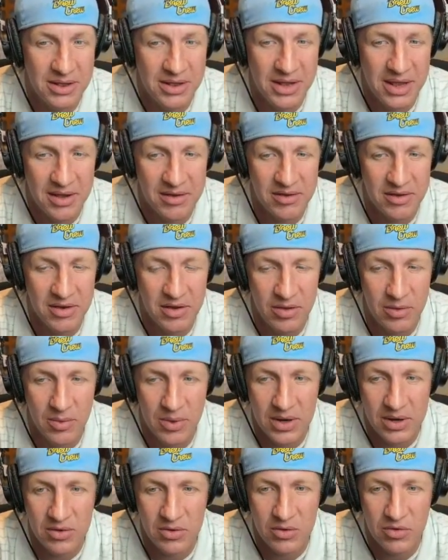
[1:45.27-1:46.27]
That's another
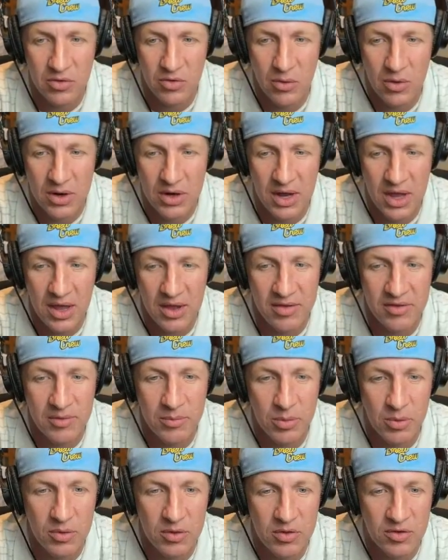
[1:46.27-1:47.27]
way to join and
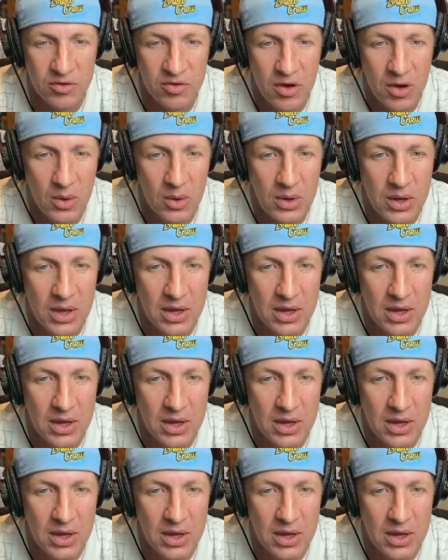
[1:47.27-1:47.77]
support the show.